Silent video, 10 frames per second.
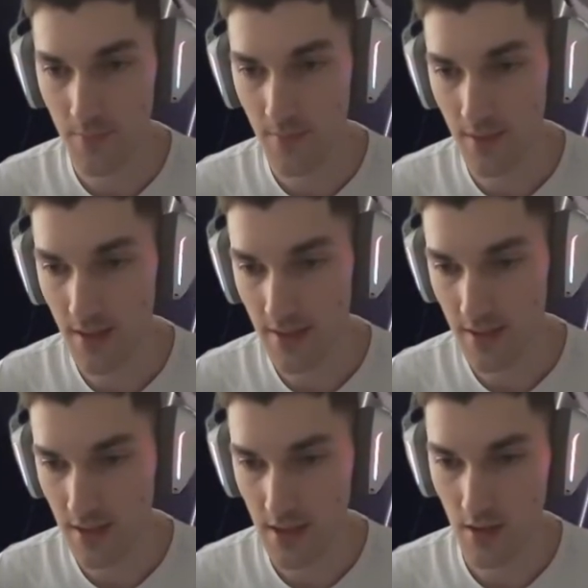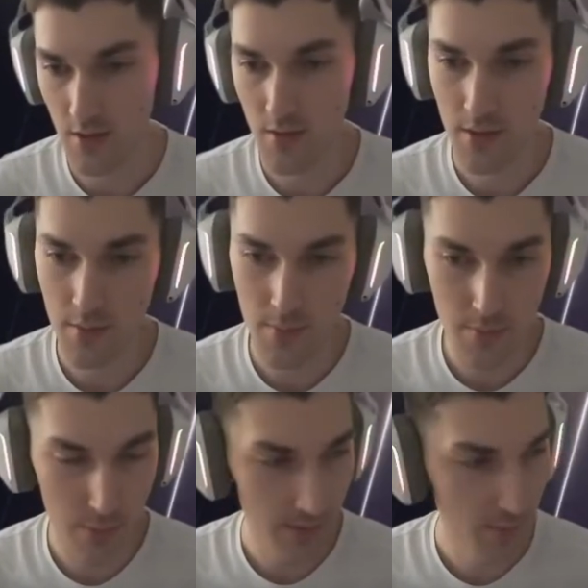And here,
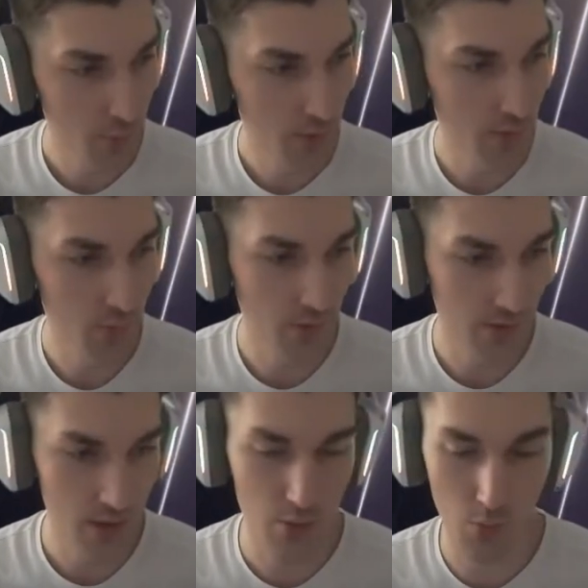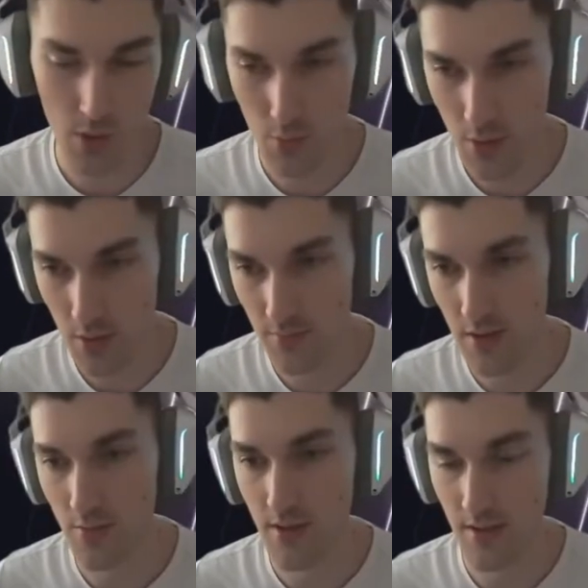it's important to understand what we're
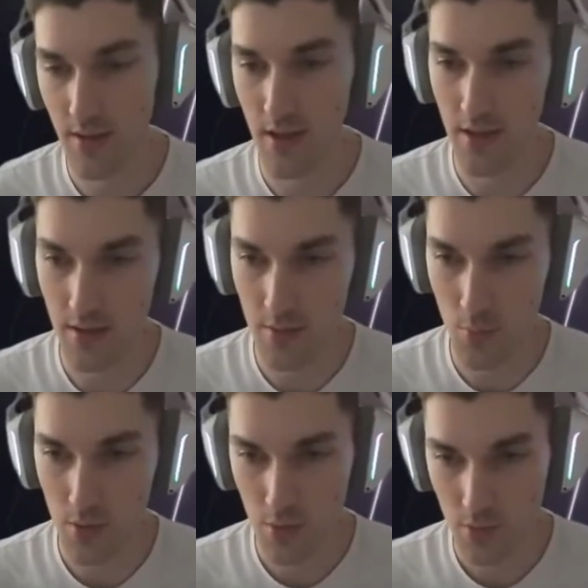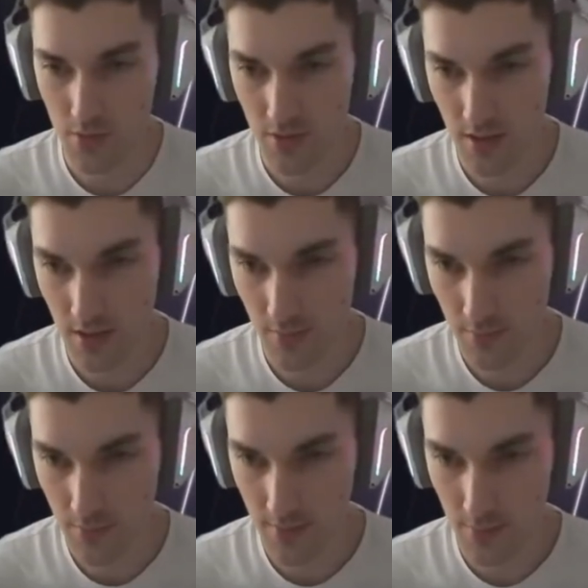configuring and what we want to see,
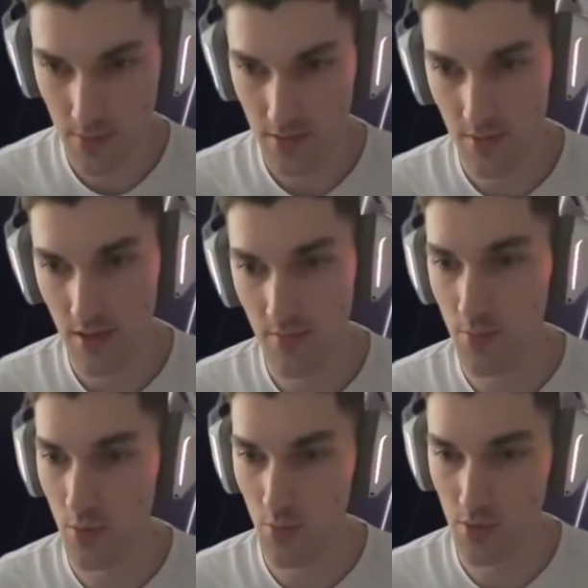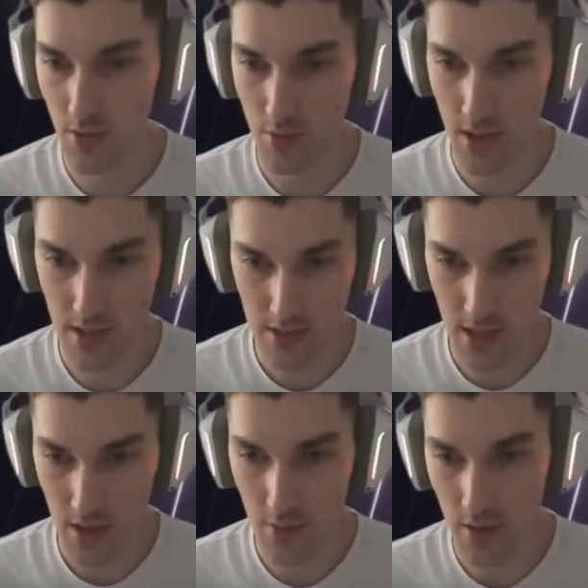and specifically for whose trading
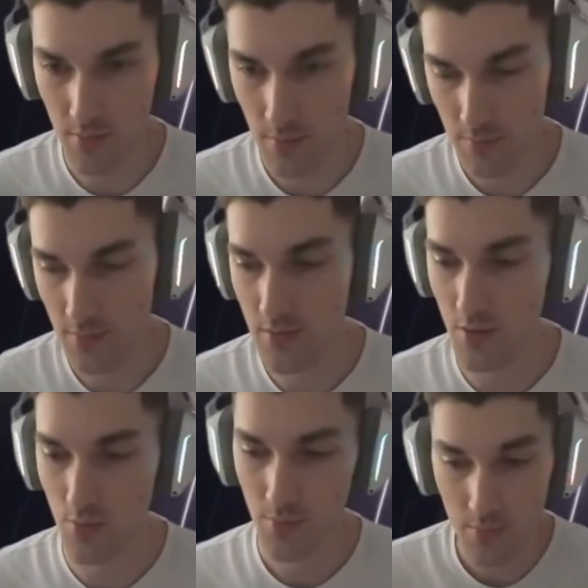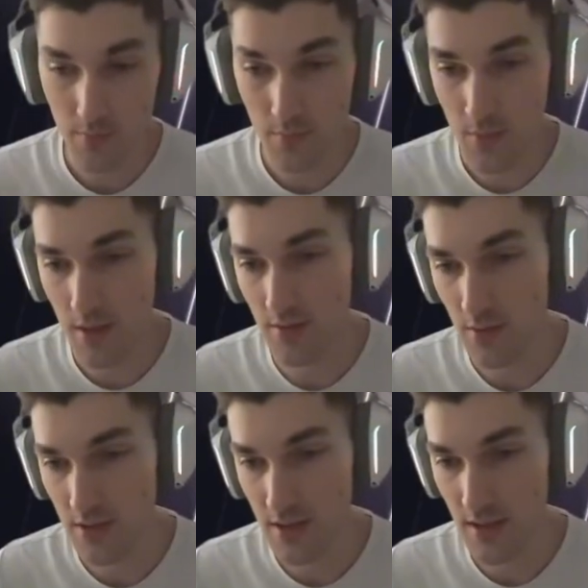style, right? So, if
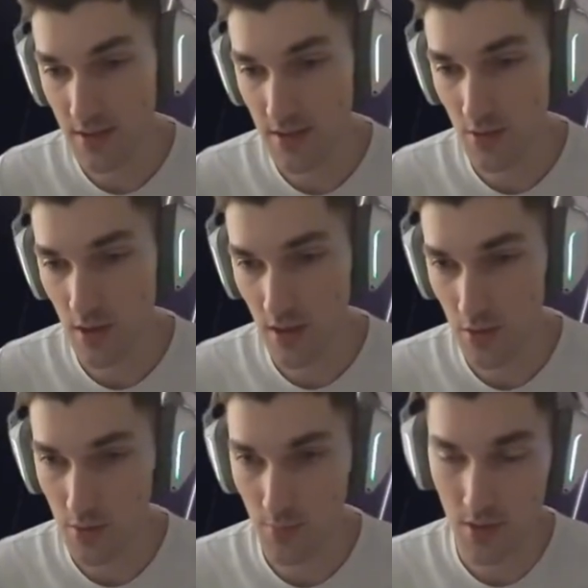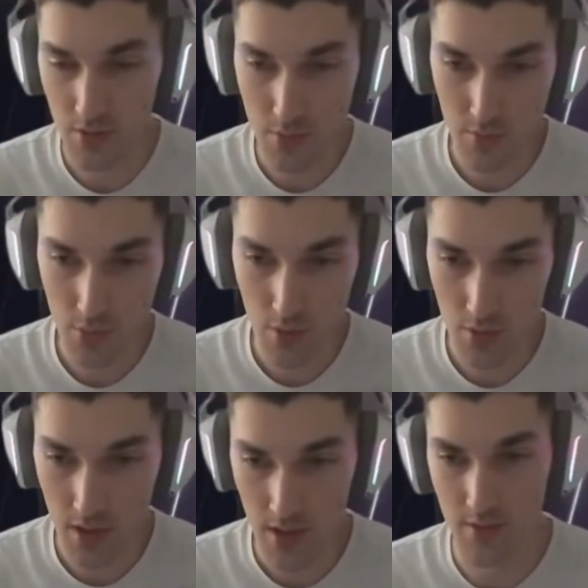you see that this screener could be useful for your
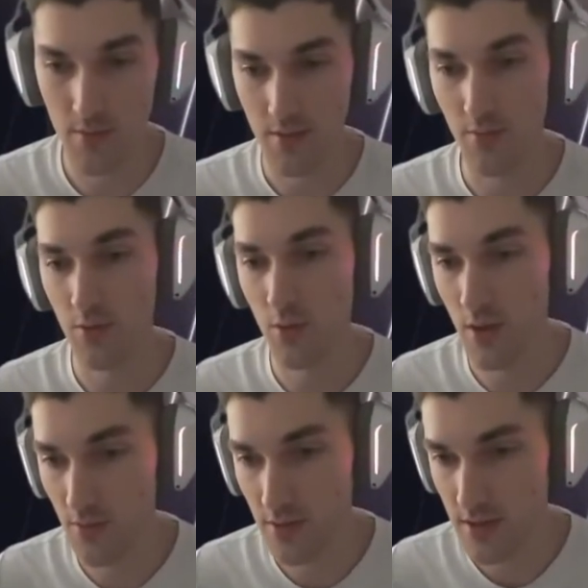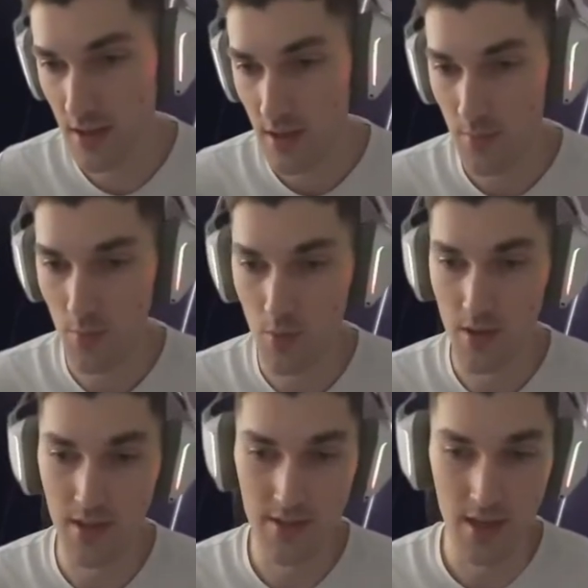trading, if you know how to set it up or
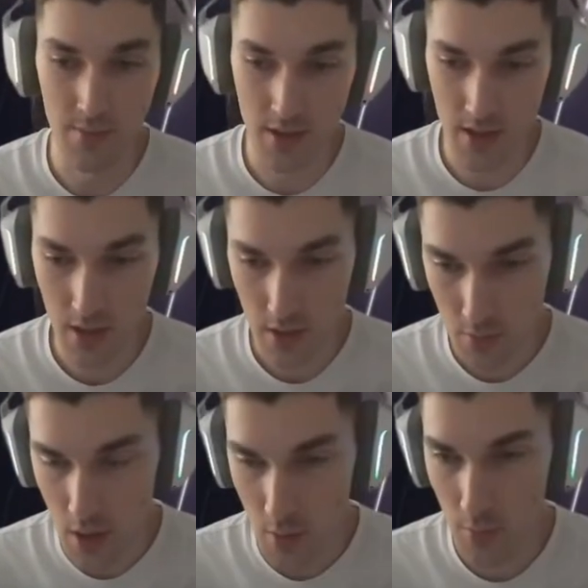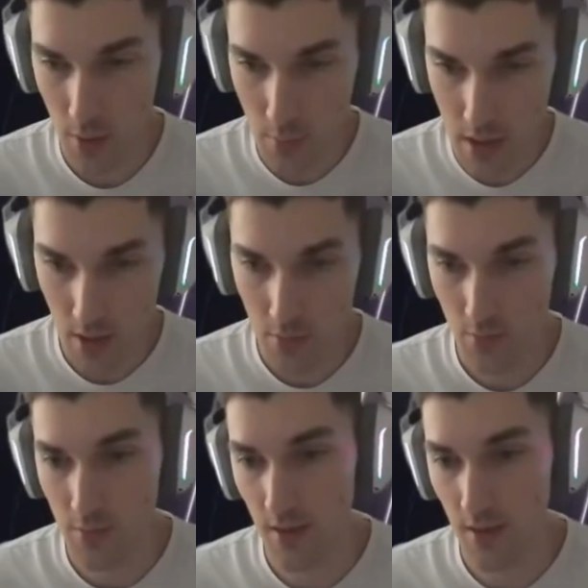at least have an idea of how it might be helpful,